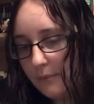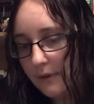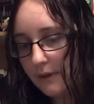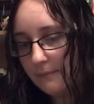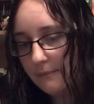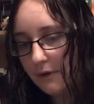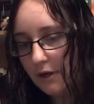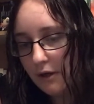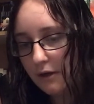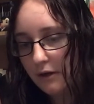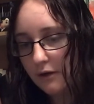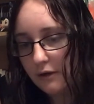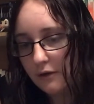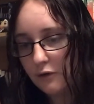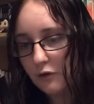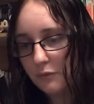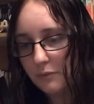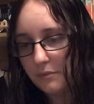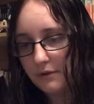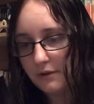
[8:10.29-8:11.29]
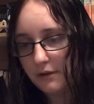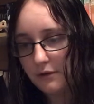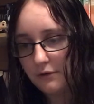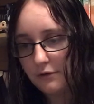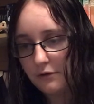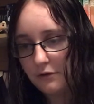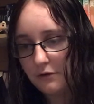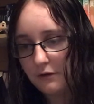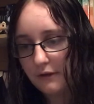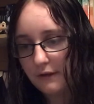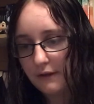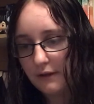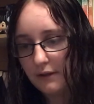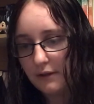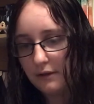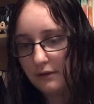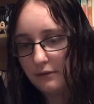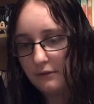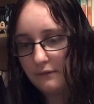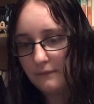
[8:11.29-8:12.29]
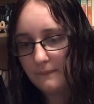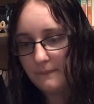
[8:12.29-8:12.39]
but I'm not 100% sure on that.